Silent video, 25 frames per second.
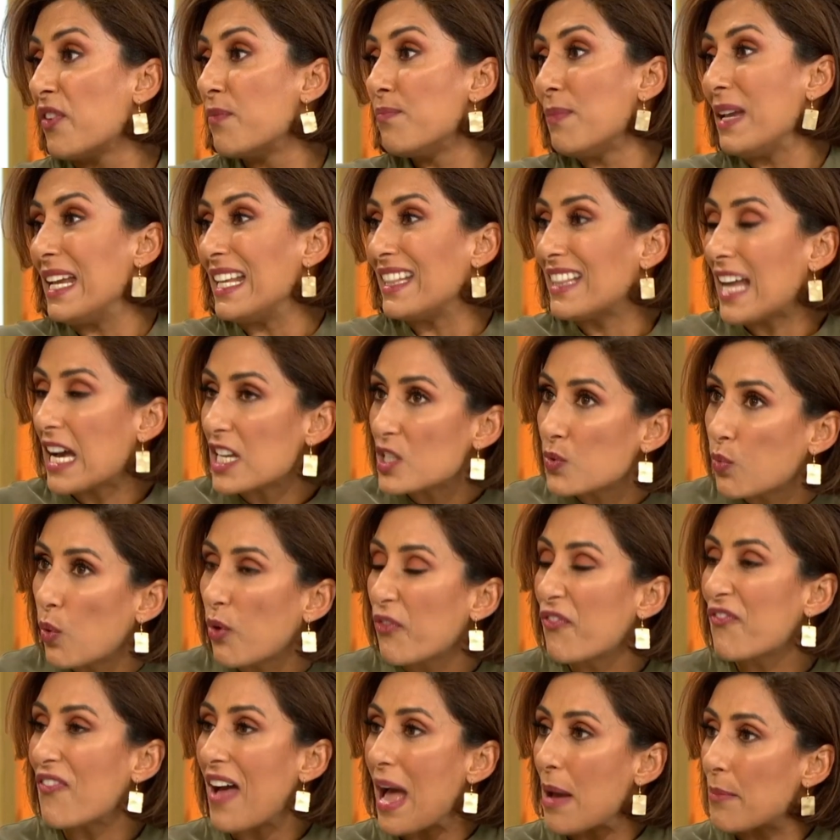me, that's
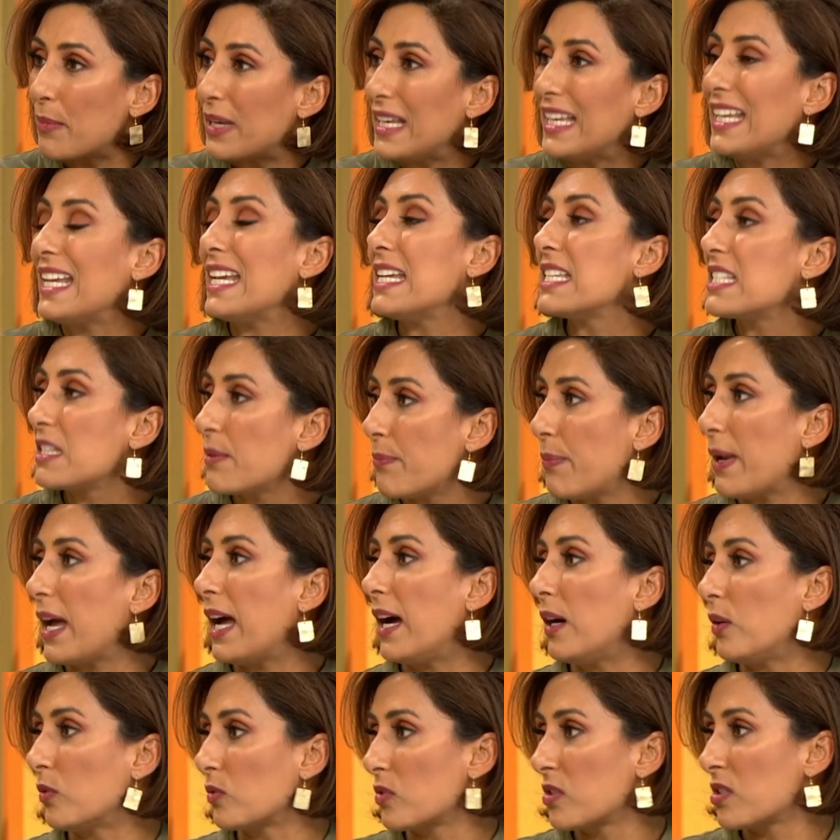what family is
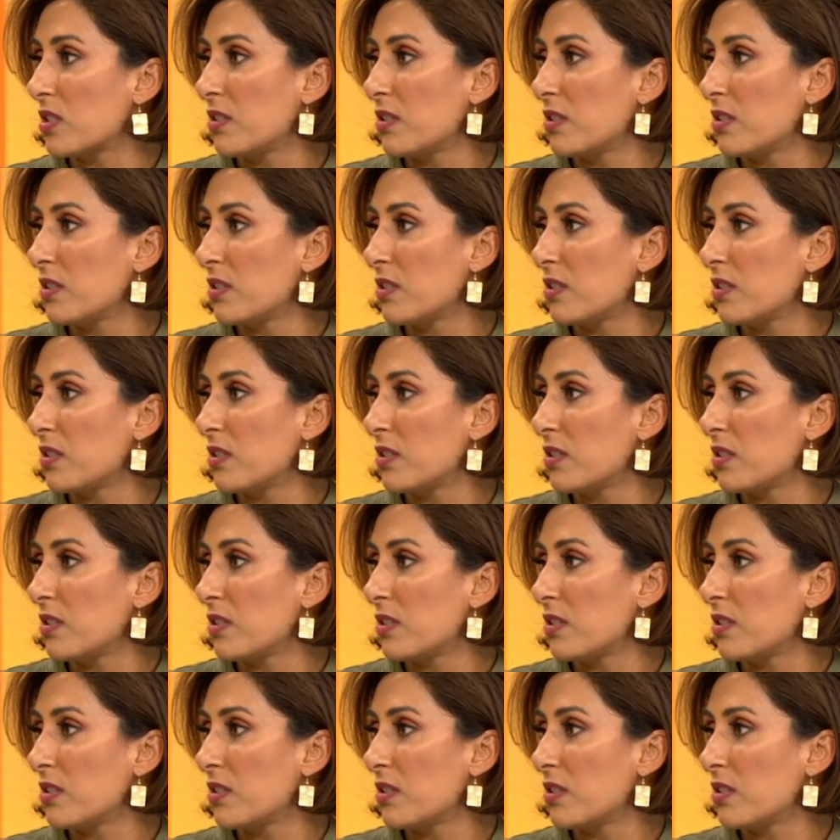about.